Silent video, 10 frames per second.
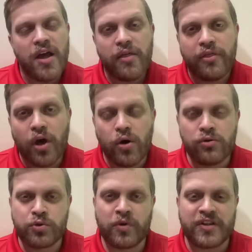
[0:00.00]

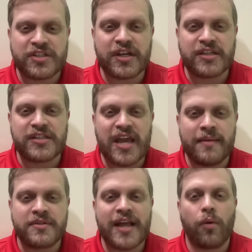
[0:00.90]
those were the six
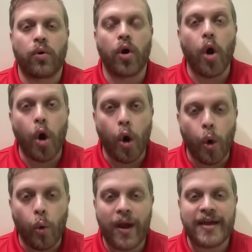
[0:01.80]
names that were
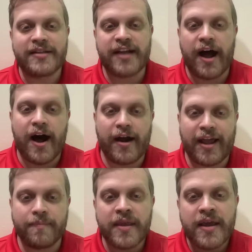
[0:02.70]
always on
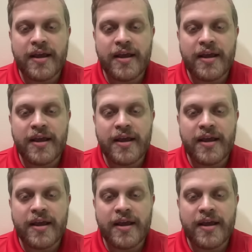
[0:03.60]
it.